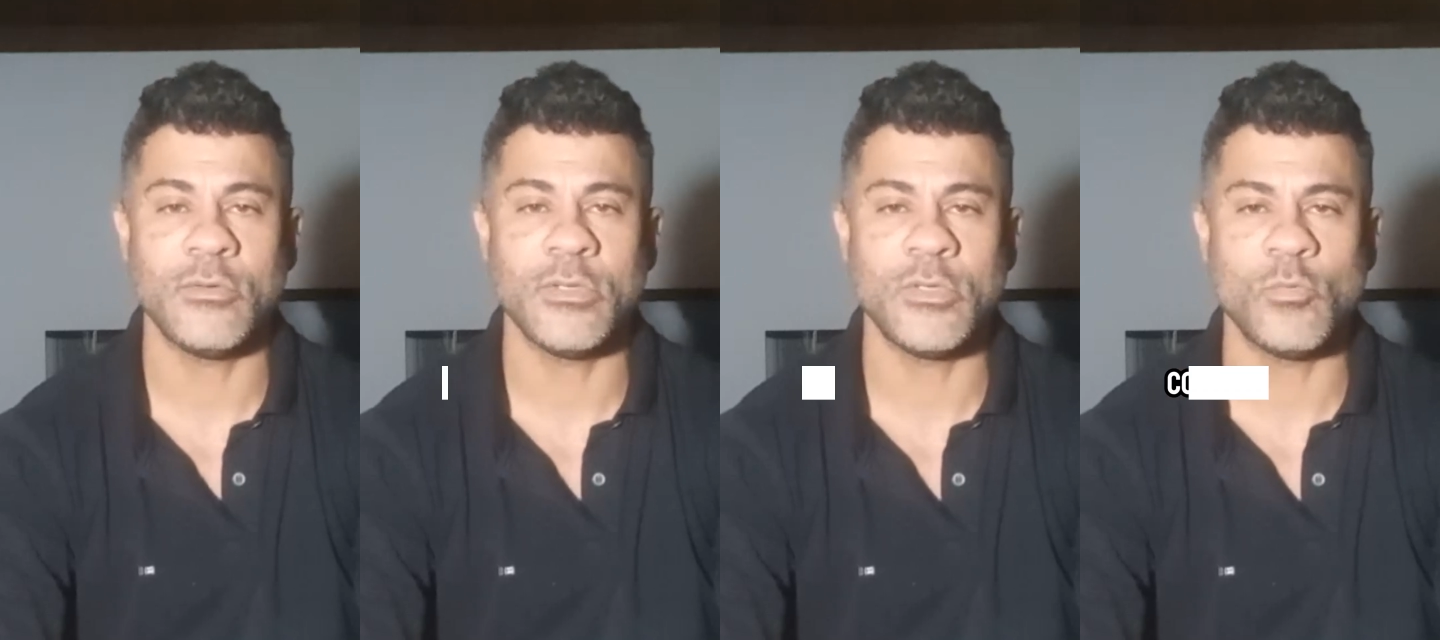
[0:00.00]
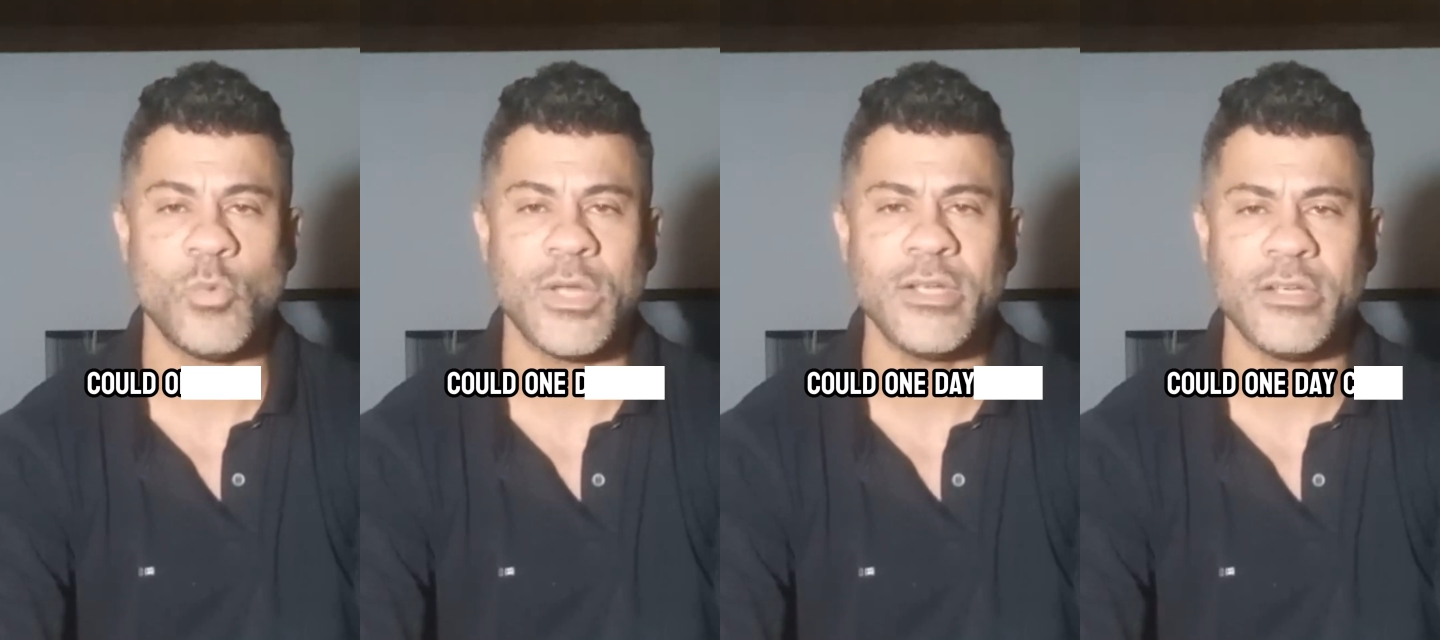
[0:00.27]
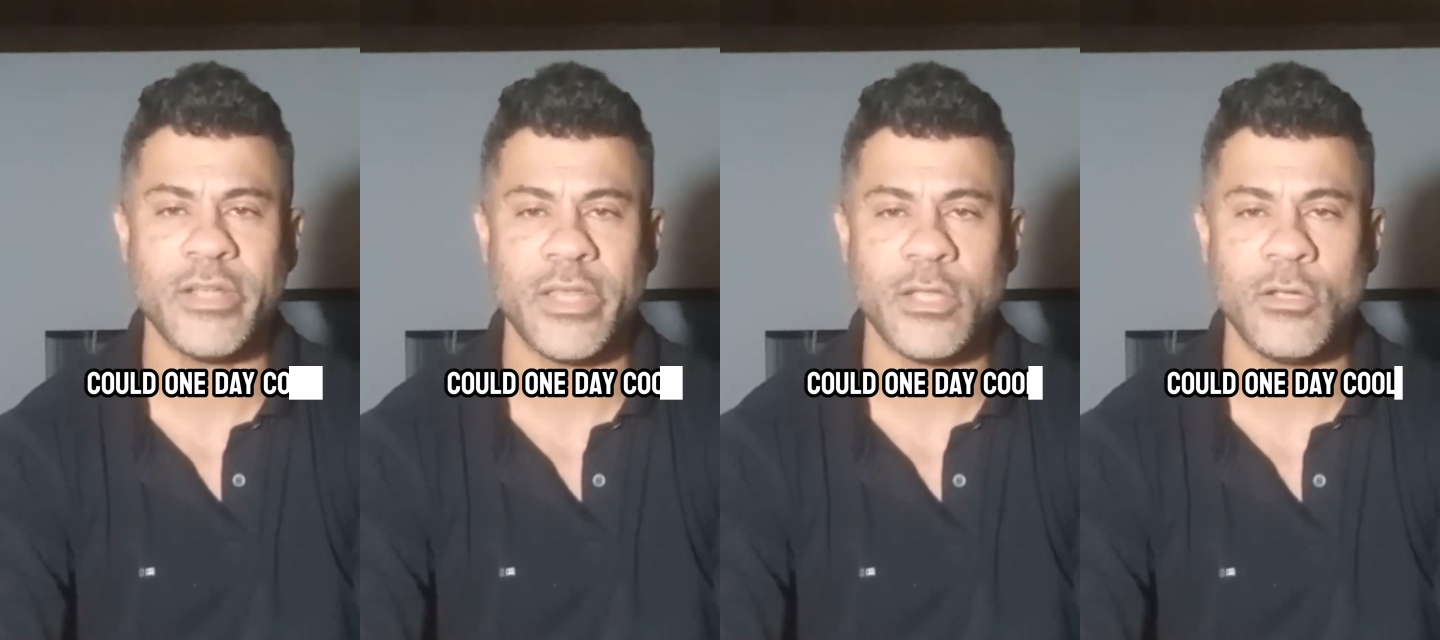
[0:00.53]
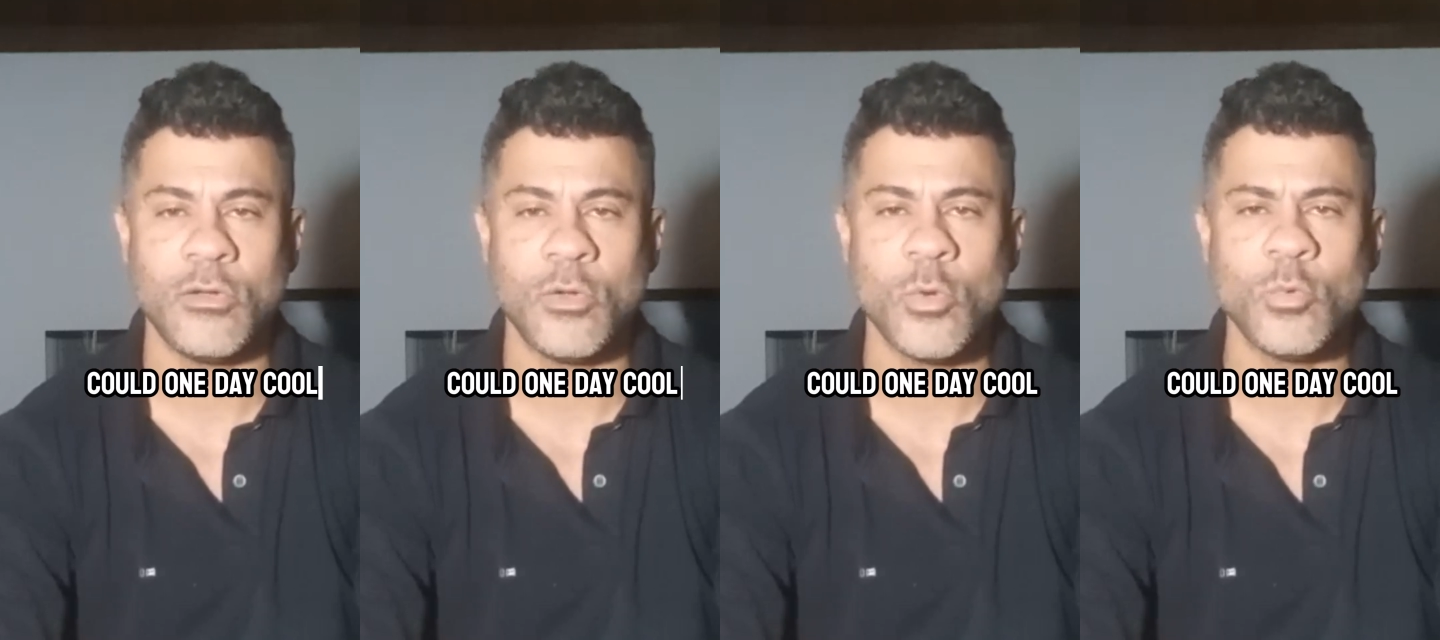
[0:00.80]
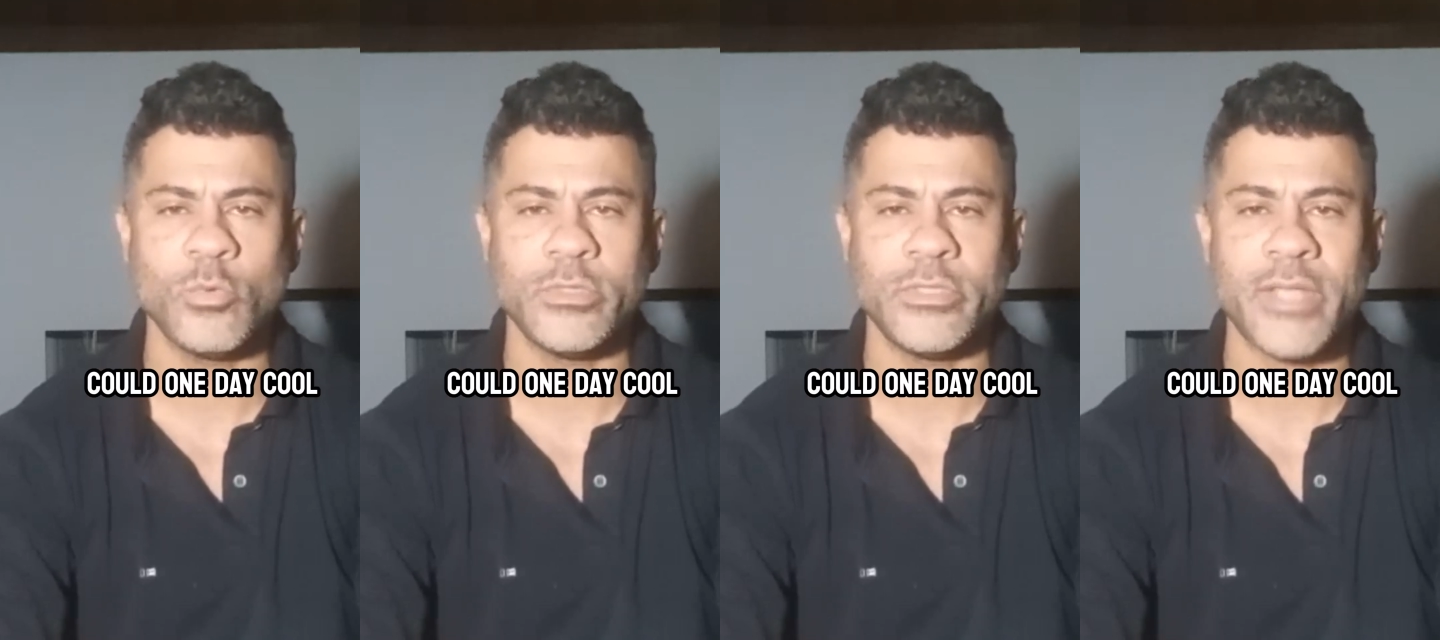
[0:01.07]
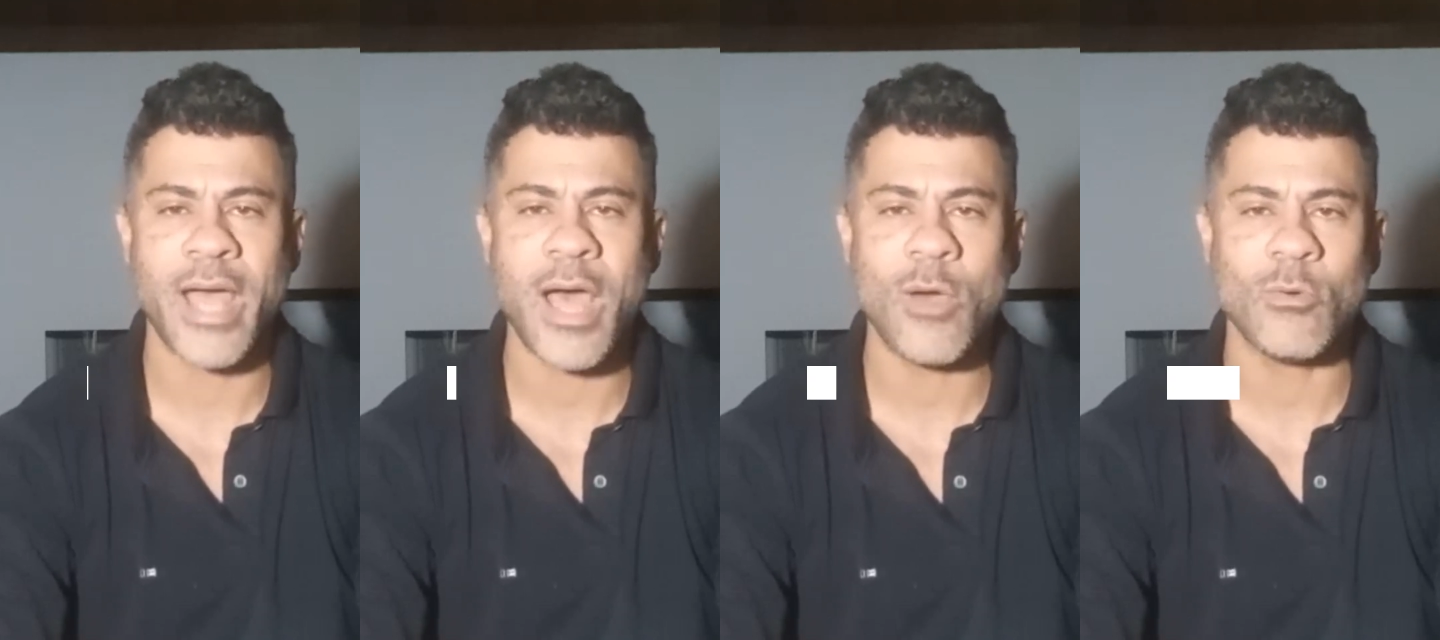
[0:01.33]
could one day cool
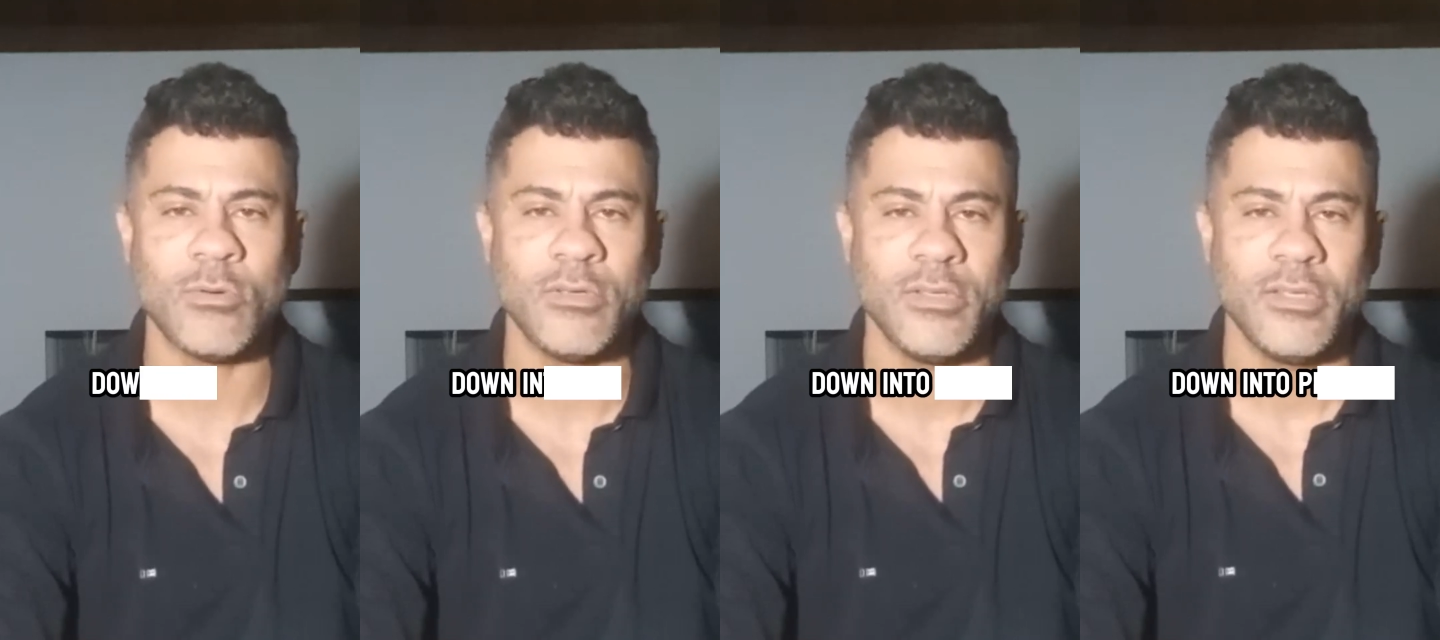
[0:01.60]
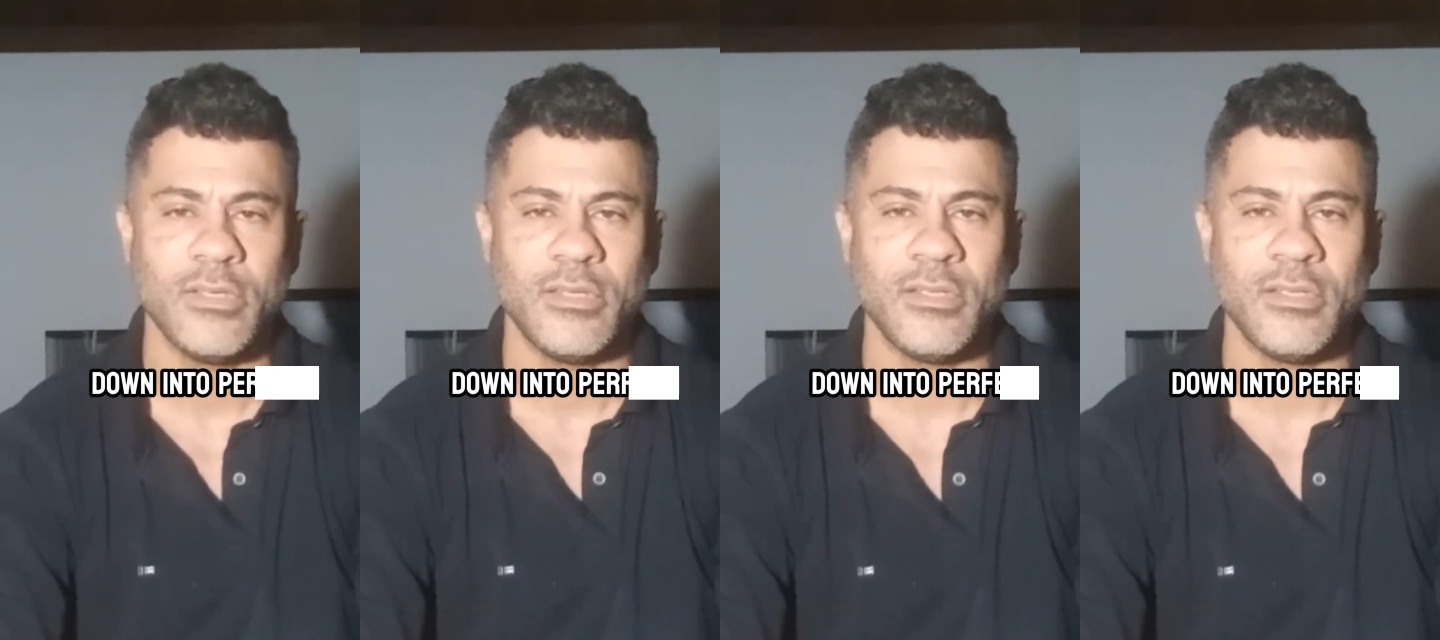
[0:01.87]
down